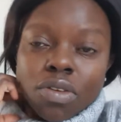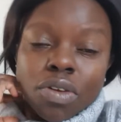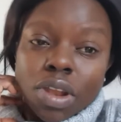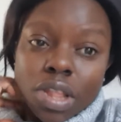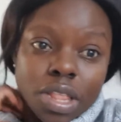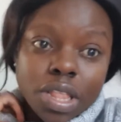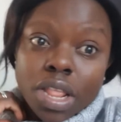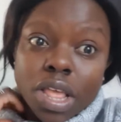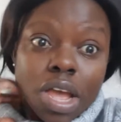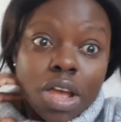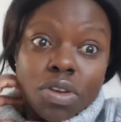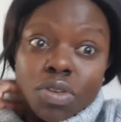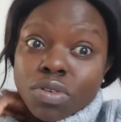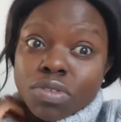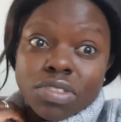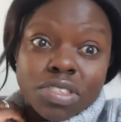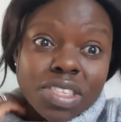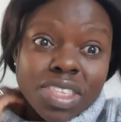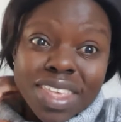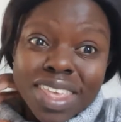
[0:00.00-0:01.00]
Honestly, I
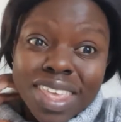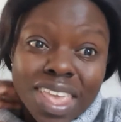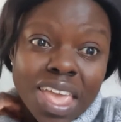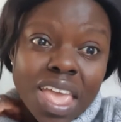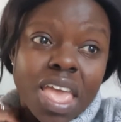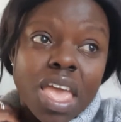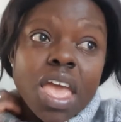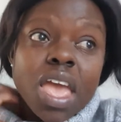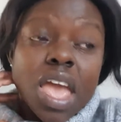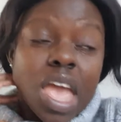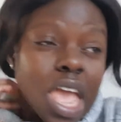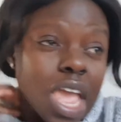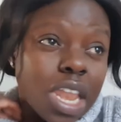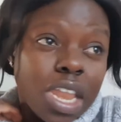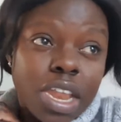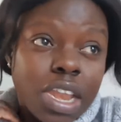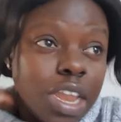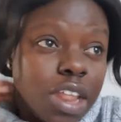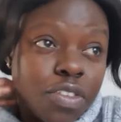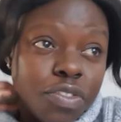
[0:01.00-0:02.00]
see
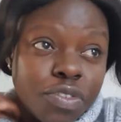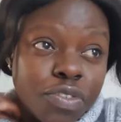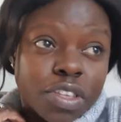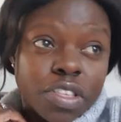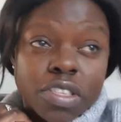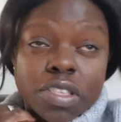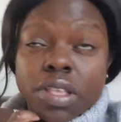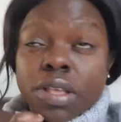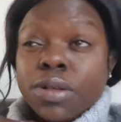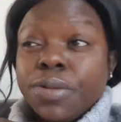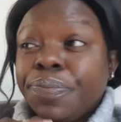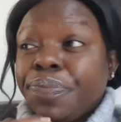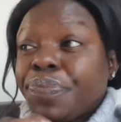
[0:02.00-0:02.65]
any difference